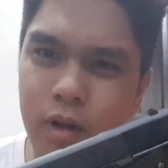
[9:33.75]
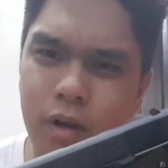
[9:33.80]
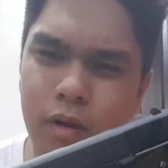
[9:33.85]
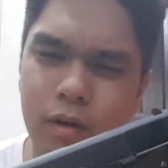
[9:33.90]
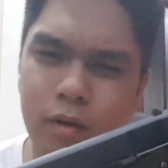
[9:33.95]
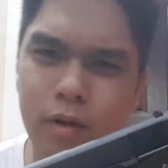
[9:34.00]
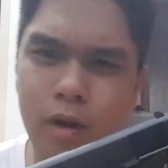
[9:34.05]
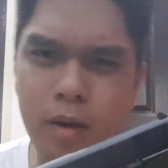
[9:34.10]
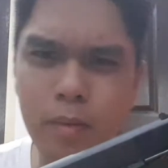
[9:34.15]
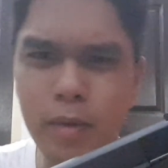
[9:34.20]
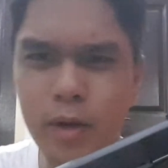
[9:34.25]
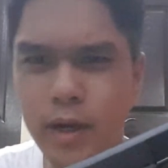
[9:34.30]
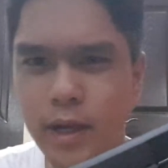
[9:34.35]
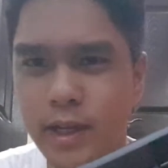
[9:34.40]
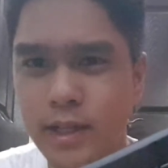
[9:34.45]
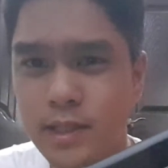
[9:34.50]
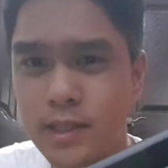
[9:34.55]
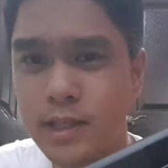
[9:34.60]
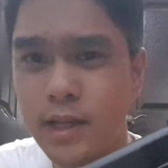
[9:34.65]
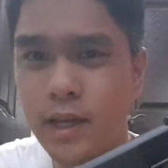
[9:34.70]
rubber
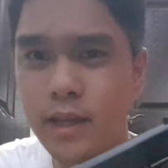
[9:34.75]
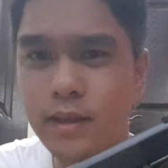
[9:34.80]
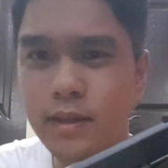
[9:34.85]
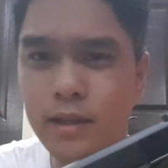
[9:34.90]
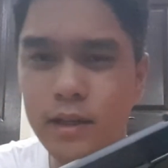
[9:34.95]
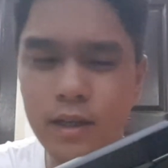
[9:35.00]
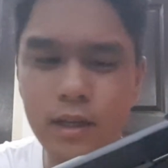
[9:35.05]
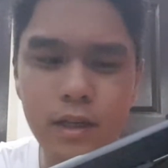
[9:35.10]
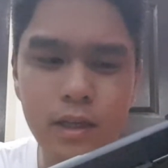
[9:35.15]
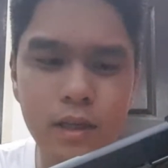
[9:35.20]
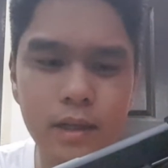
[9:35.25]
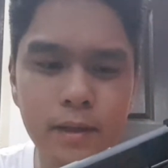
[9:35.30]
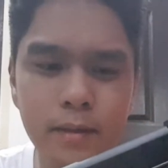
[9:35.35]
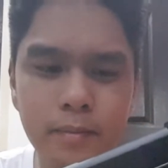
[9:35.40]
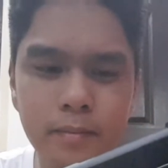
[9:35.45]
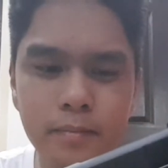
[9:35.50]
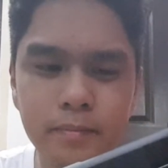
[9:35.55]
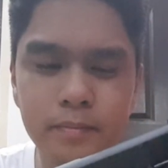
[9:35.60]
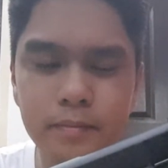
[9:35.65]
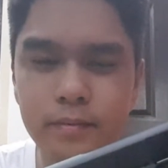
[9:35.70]
inside the
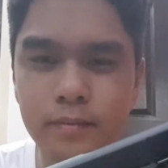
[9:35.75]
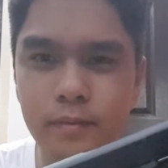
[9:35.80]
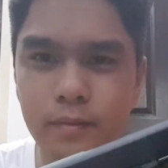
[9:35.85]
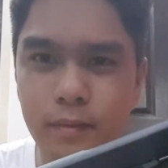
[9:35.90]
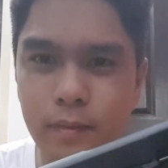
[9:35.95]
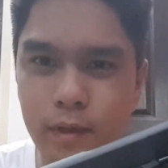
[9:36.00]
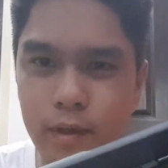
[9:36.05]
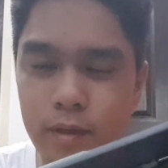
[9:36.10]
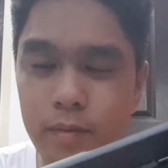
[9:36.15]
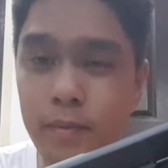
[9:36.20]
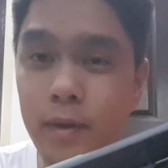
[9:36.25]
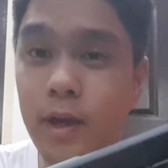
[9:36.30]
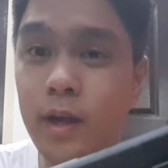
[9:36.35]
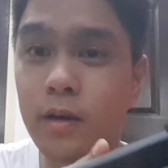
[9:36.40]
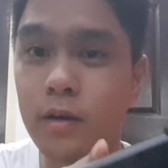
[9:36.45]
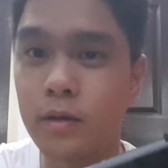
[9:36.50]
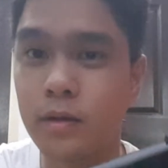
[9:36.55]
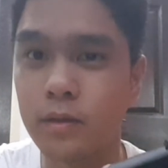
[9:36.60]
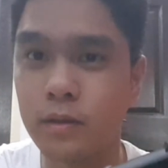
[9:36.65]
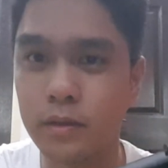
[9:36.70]

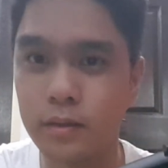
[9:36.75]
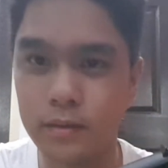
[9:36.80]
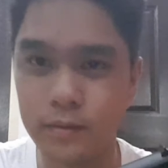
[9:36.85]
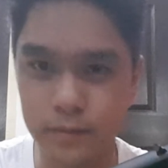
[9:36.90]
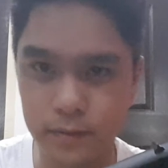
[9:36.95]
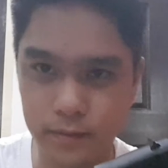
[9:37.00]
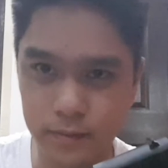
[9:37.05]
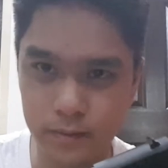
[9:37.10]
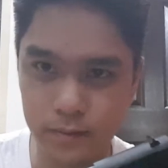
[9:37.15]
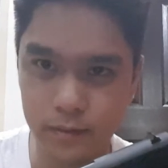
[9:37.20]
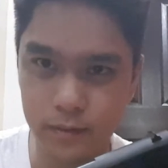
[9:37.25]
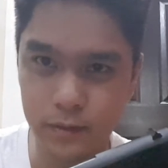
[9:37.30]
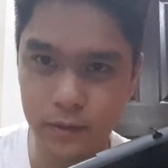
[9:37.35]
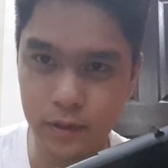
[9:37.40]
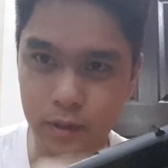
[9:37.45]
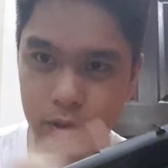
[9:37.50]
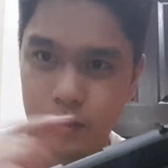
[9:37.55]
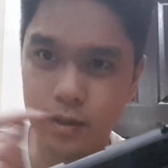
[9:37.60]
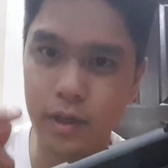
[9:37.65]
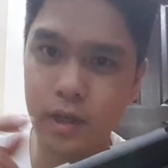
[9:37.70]
barrel.
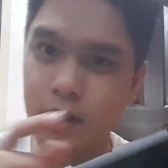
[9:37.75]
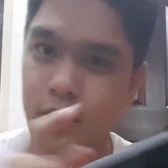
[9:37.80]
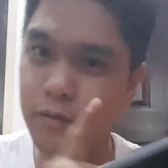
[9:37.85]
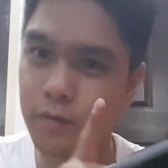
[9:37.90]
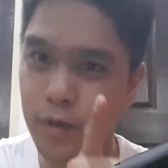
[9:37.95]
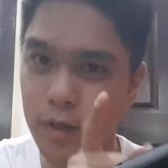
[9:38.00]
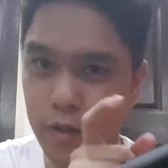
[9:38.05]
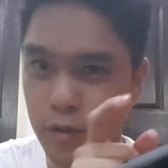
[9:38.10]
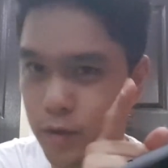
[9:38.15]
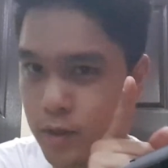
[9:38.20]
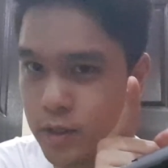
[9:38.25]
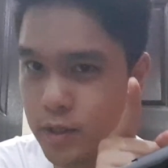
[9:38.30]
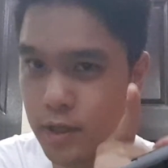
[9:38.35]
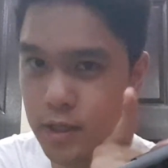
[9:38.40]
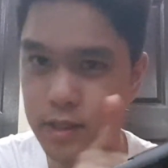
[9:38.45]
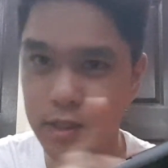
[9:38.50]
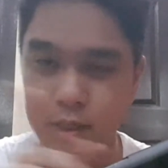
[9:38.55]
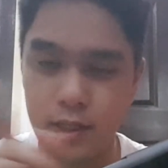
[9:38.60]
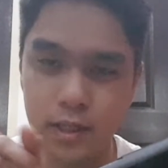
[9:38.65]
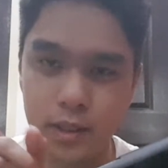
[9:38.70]
Okay, when you
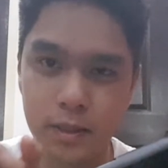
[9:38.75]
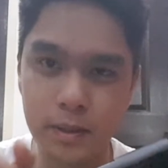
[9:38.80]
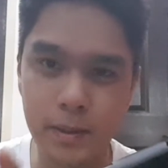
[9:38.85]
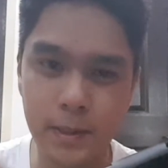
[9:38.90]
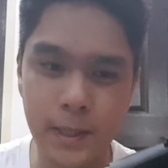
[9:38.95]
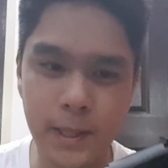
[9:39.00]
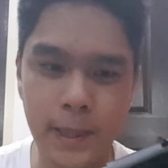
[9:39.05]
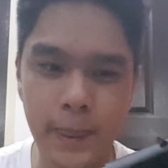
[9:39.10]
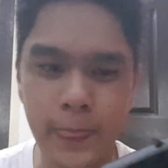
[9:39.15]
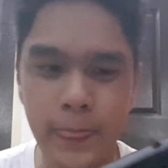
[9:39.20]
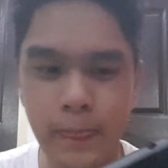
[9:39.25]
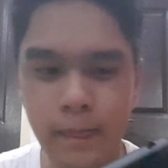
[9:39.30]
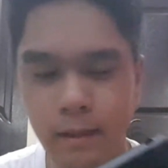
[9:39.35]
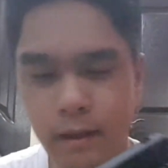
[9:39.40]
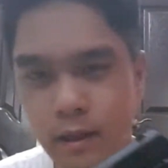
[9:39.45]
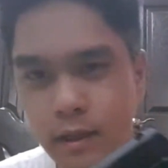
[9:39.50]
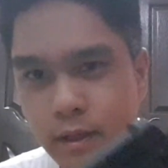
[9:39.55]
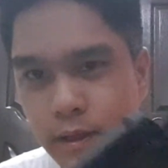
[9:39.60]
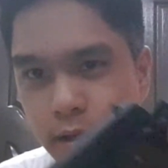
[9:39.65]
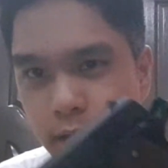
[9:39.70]
adjust it,
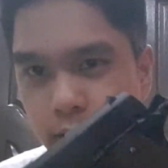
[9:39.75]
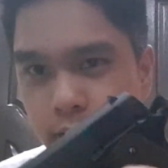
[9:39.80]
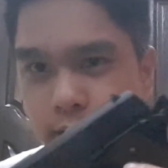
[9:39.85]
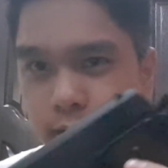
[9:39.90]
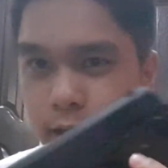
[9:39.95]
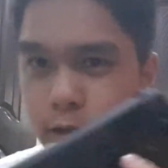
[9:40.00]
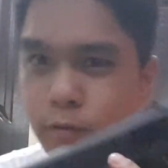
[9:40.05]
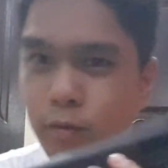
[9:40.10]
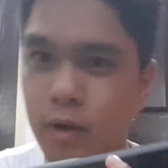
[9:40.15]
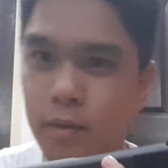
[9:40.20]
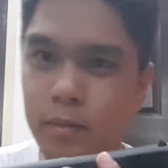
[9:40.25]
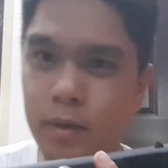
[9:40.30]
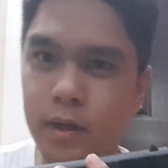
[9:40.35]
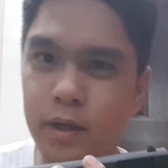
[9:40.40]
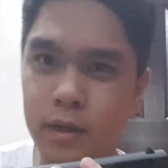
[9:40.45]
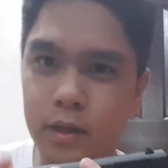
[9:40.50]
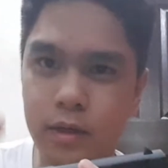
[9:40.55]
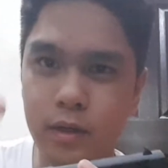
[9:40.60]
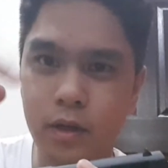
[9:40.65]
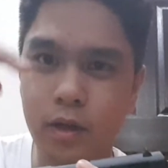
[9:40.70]
that
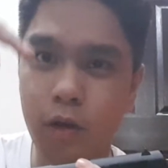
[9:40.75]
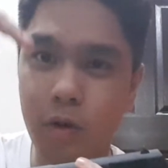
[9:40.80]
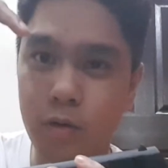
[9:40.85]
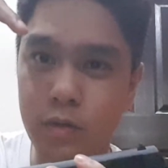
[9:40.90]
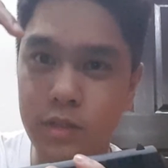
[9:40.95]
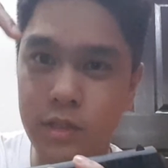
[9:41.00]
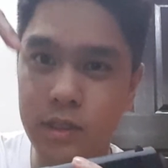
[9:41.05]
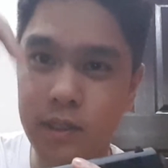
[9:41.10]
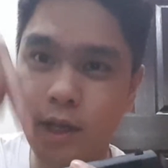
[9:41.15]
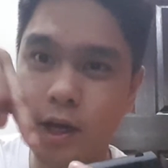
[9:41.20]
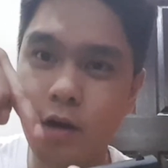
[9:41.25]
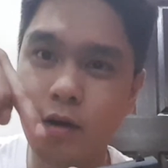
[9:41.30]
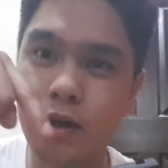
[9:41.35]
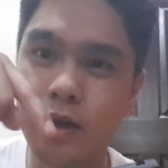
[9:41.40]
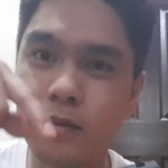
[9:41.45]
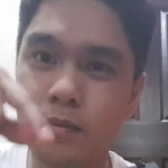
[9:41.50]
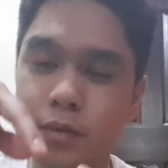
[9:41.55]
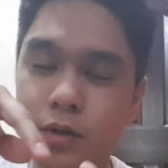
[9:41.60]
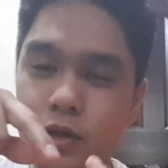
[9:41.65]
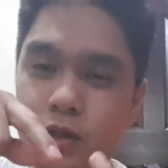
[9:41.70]
rubber goes down
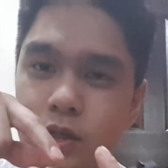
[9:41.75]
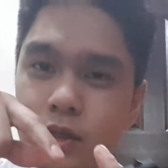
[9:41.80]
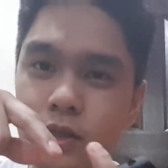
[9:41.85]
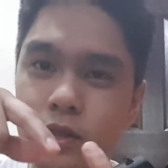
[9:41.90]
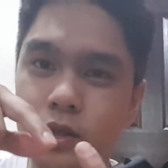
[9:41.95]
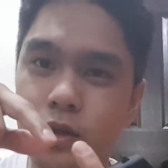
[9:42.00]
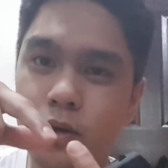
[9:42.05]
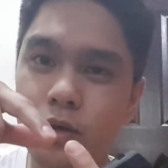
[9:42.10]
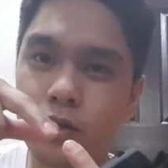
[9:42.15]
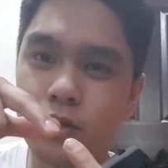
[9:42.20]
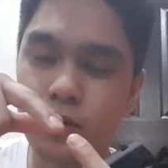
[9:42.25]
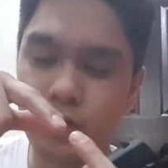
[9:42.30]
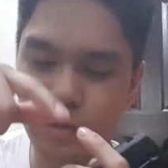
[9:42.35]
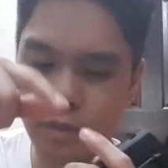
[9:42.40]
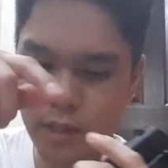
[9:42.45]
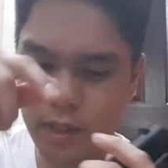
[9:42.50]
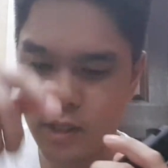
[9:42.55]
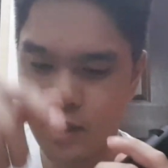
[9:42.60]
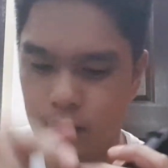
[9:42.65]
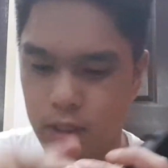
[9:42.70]
and pushes onto
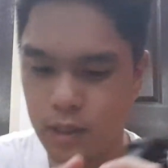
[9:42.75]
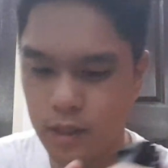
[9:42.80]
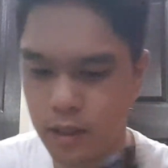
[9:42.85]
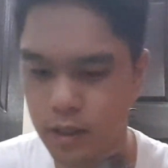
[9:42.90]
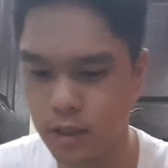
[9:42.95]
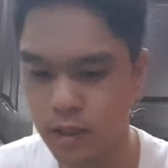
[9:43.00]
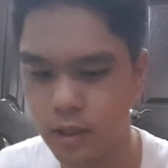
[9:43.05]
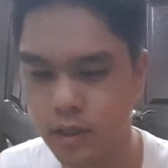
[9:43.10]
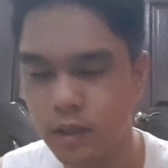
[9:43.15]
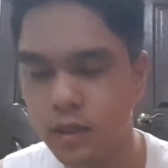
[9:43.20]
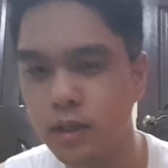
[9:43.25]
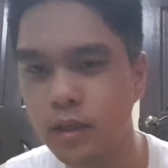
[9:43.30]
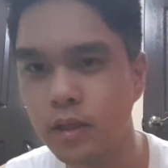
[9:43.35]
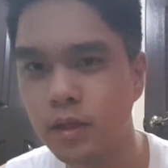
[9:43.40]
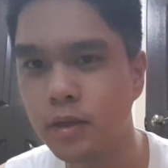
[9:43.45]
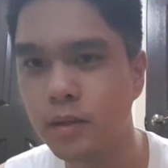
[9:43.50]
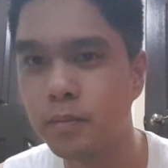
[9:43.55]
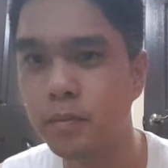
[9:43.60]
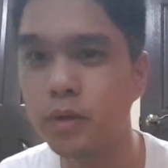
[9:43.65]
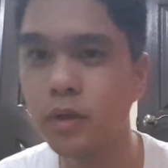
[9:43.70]
the
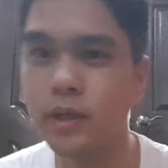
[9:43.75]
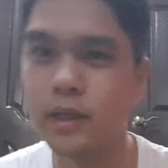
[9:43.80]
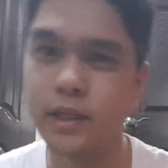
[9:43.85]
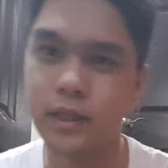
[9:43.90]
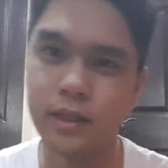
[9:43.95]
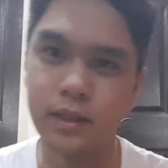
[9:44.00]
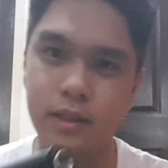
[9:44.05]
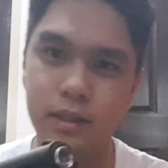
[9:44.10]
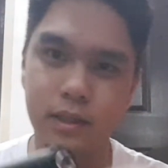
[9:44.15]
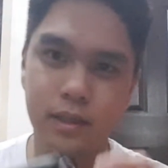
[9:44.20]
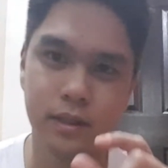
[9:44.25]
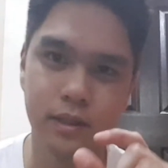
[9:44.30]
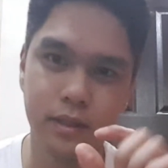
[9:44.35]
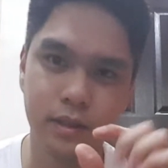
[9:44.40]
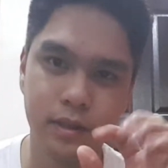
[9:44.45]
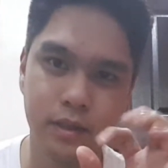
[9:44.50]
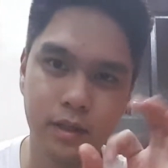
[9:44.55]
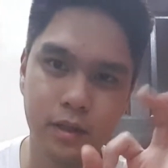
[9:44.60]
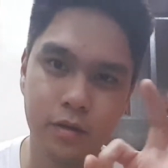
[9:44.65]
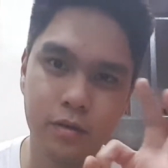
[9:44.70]
bullet.
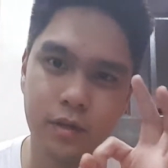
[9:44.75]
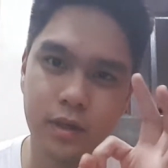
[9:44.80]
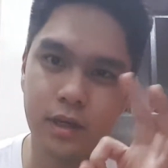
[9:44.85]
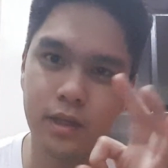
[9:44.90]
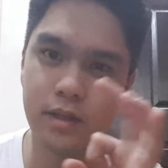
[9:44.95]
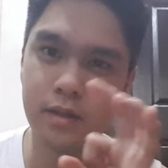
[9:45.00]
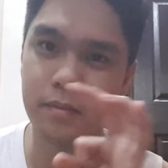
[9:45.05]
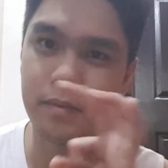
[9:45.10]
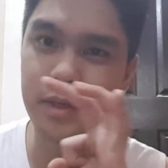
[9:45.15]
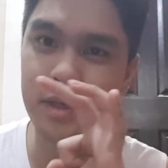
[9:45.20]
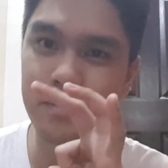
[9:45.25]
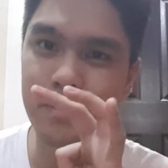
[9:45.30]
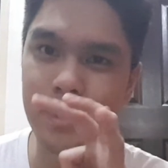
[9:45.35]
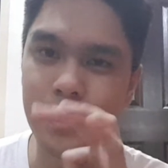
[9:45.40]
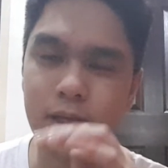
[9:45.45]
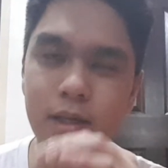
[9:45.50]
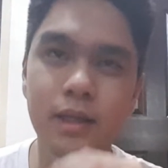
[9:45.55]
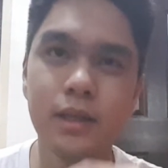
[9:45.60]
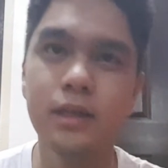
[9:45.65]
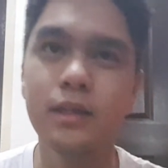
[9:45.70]
Okay, the
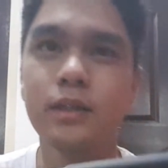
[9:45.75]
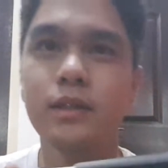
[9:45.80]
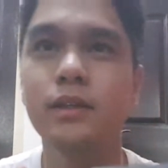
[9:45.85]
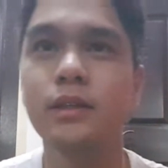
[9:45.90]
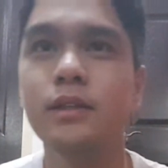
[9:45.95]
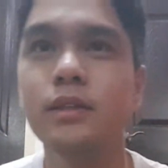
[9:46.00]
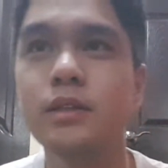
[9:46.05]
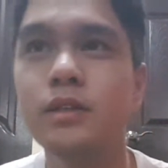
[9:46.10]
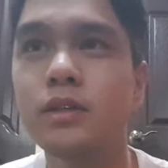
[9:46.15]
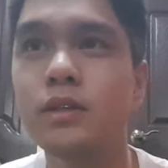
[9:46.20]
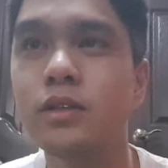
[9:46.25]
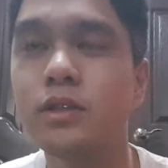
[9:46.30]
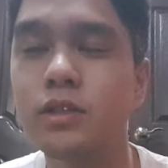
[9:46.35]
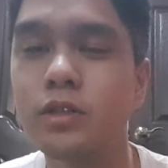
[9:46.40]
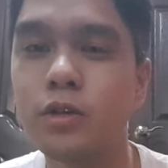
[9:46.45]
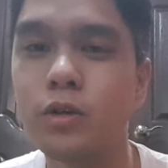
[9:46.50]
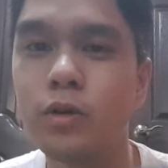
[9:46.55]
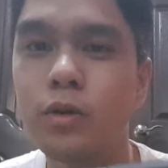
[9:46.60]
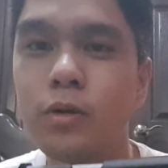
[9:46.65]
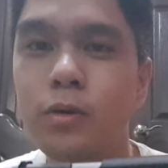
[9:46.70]
BB.
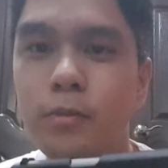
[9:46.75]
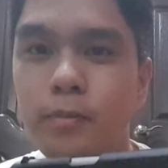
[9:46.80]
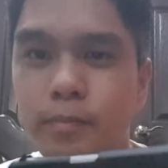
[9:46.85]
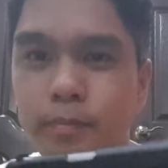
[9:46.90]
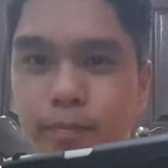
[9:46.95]
So